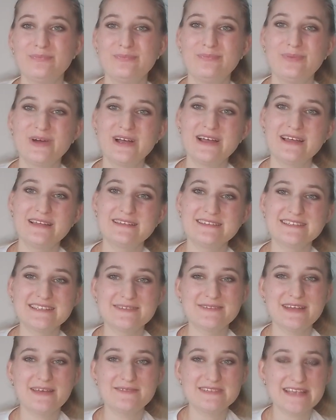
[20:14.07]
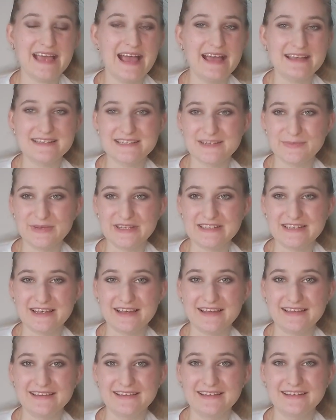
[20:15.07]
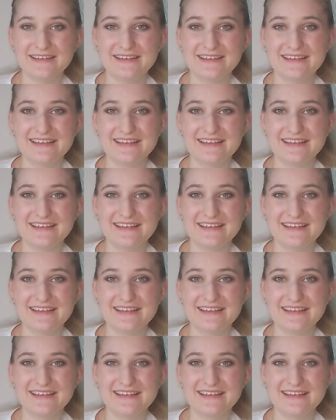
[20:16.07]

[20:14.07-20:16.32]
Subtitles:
But sometimes it has to be done.